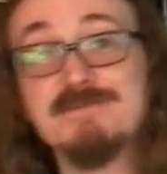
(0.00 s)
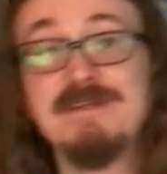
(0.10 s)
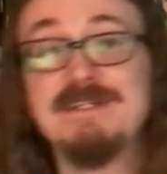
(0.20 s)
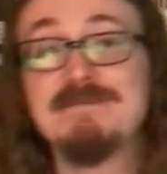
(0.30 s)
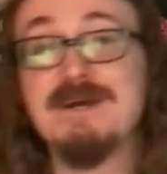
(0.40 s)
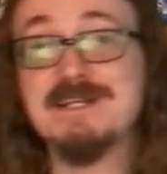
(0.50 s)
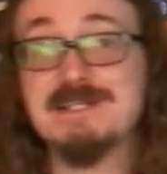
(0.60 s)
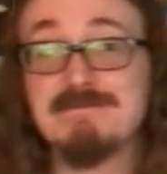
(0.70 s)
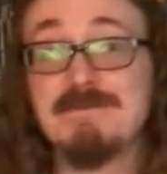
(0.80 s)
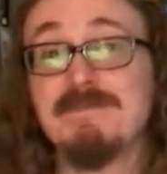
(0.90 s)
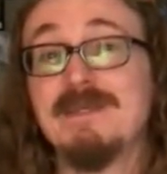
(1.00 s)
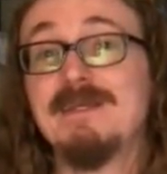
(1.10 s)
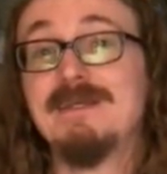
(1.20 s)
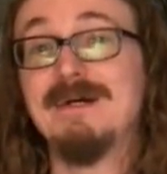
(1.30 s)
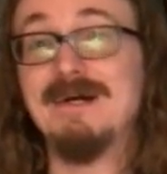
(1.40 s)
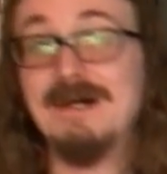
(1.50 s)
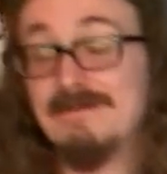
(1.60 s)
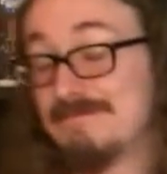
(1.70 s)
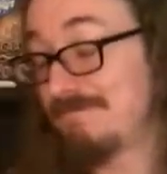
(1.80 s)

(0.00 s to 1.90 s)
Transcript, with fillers: is making possible. Uh,